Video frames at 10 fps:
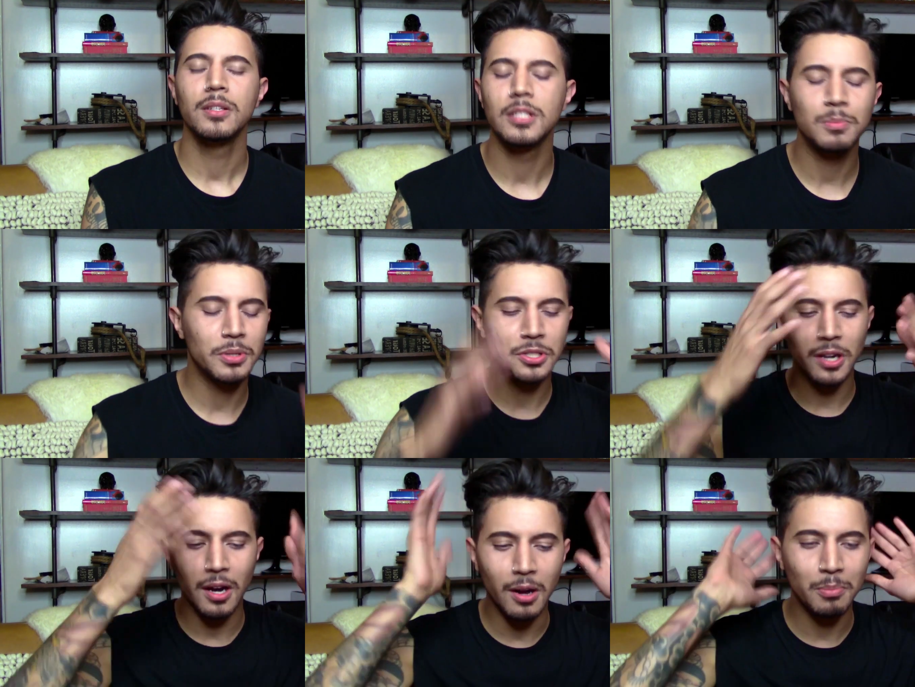just put
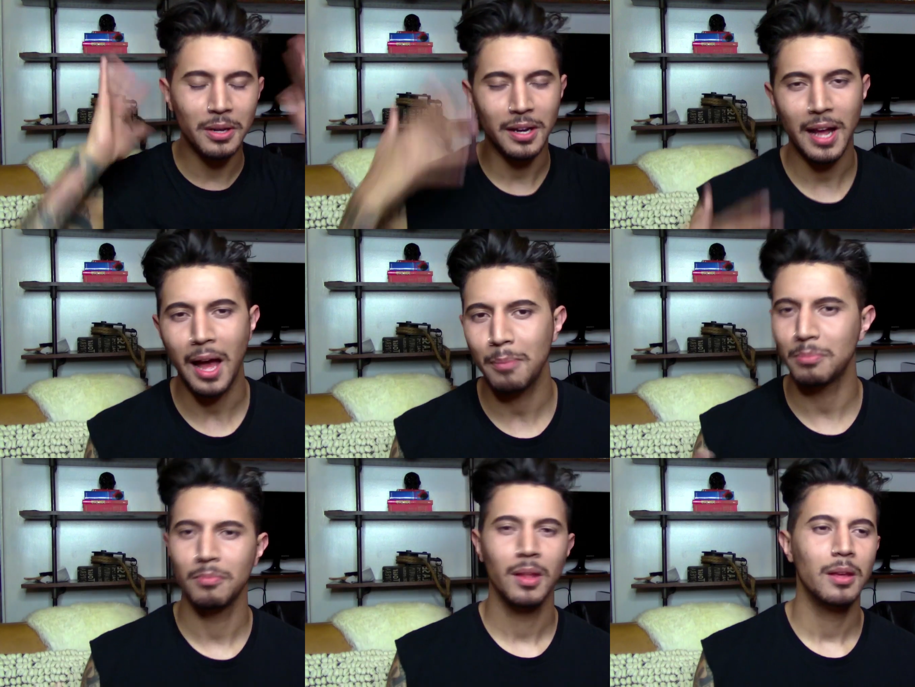your hair up, put a
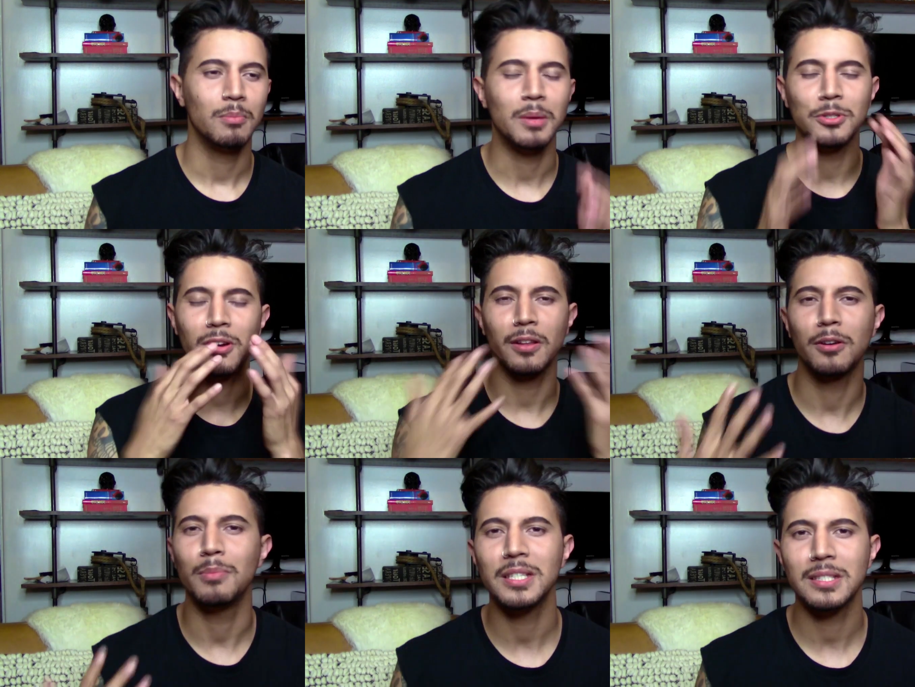cap, maybe draw a
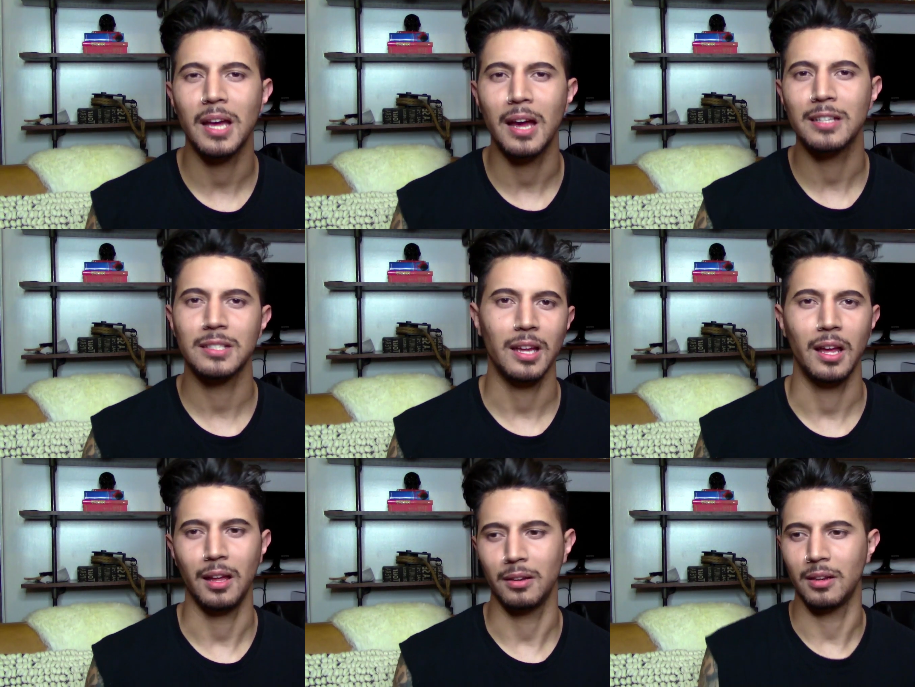little mustache,
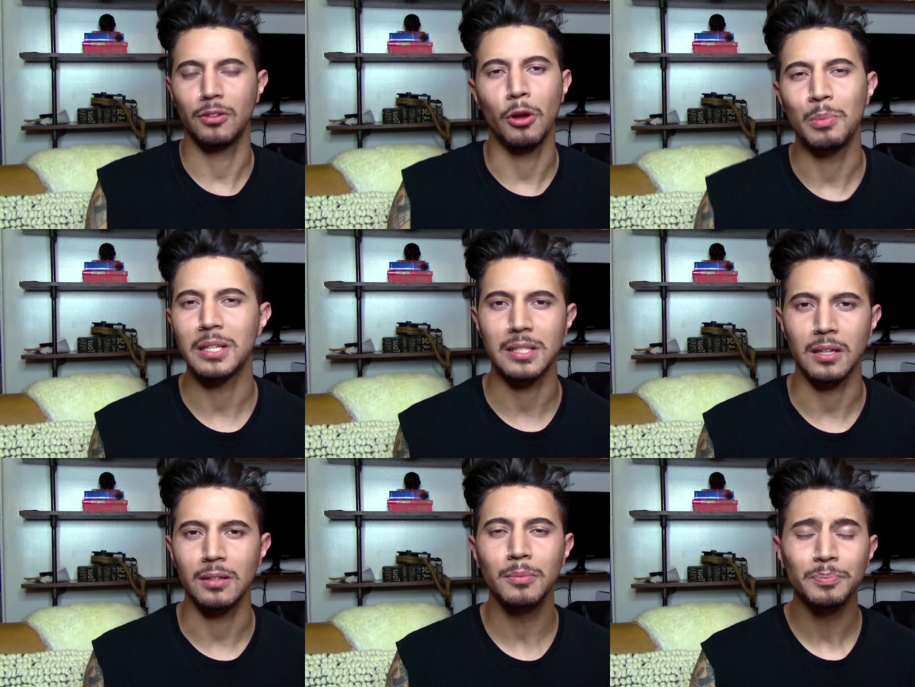and no big
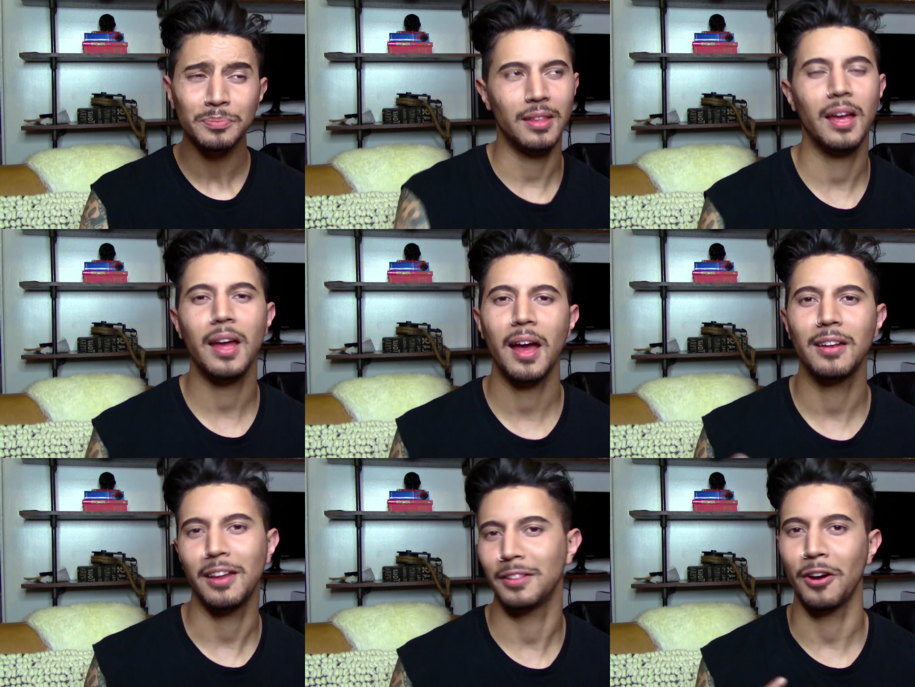deal. They
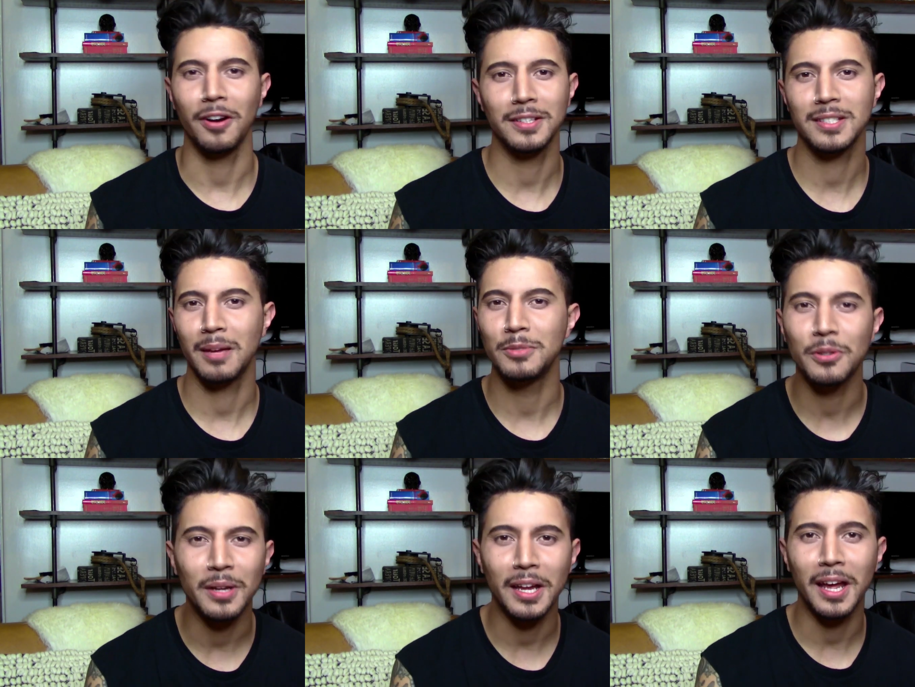had like the hardest time
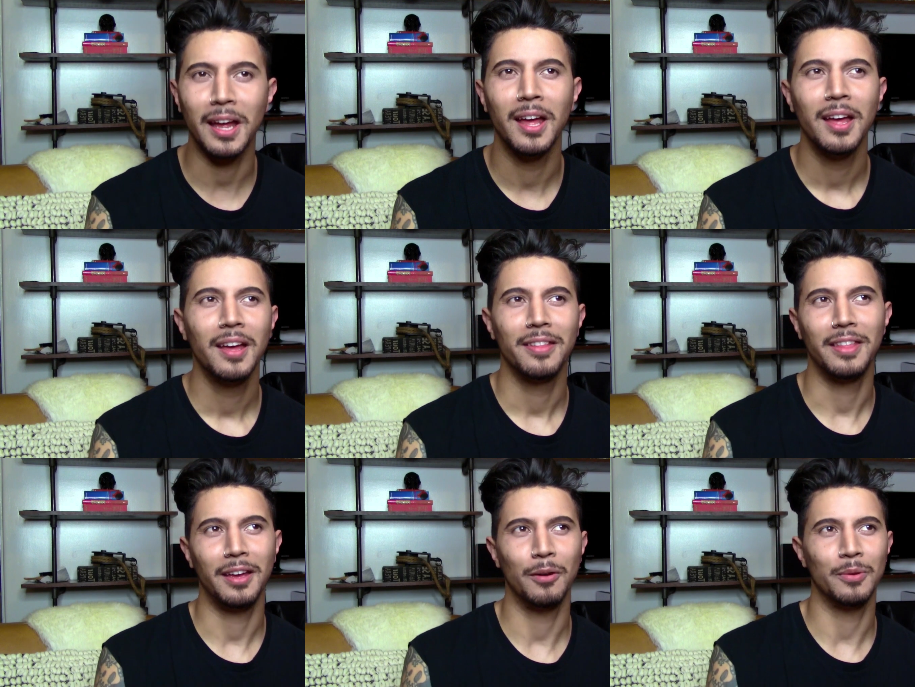doing it.
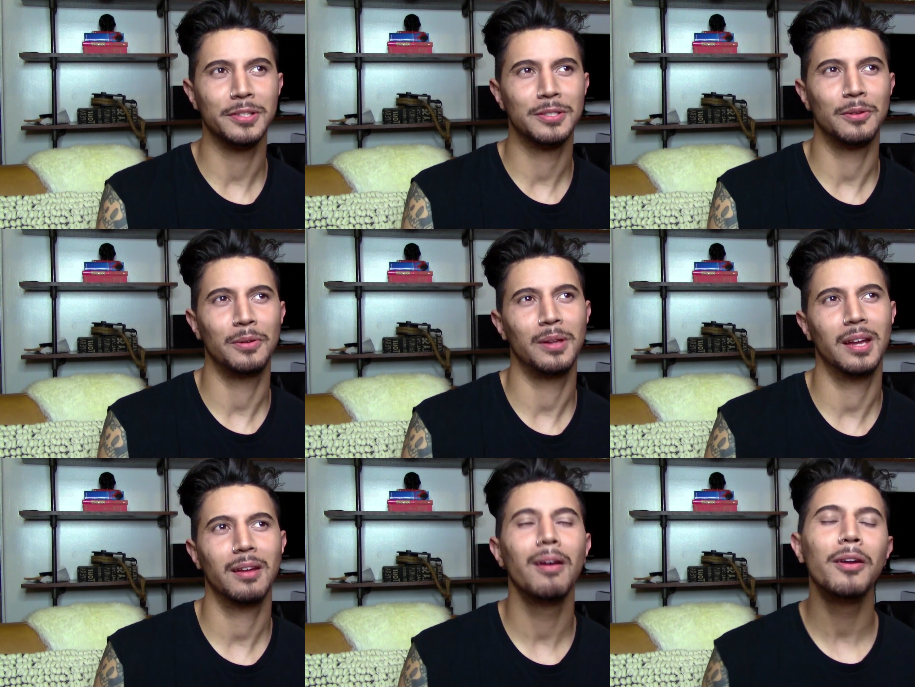They were so
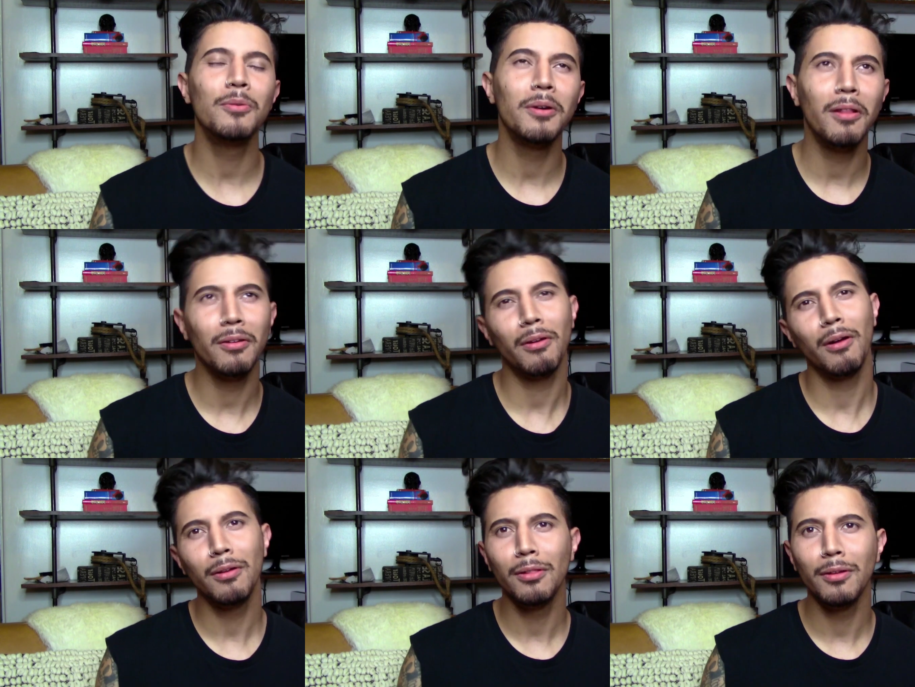like, I don't want to look
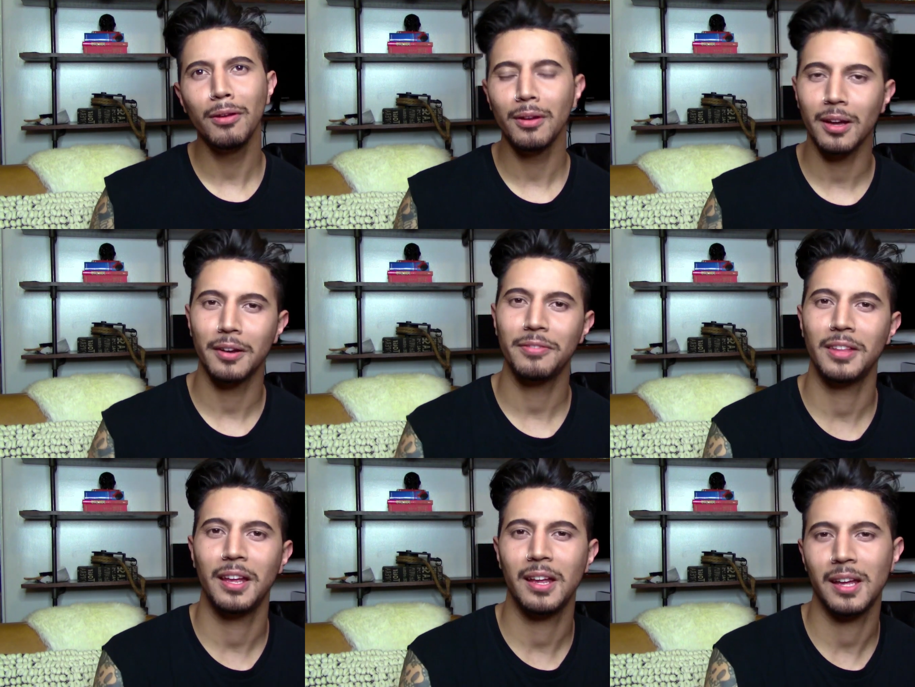ugly kind of
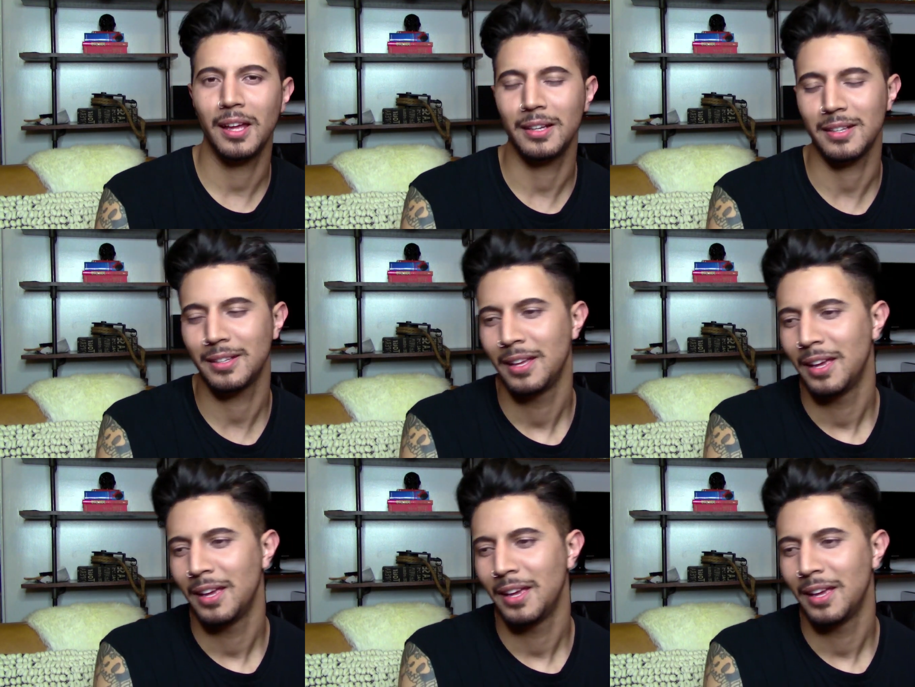thing, and